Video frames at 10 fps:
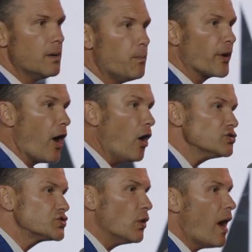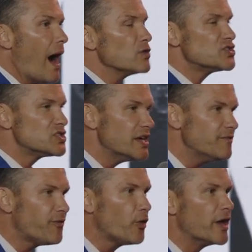but also how
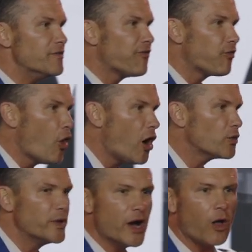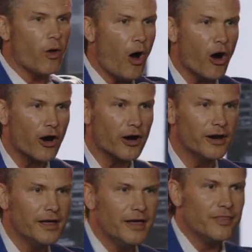sinful and flawed we all are,
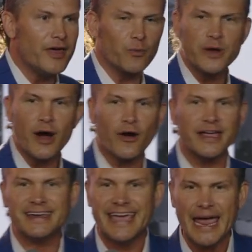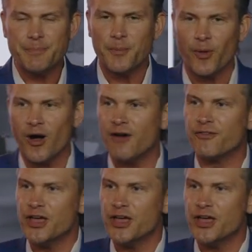that we are incapable of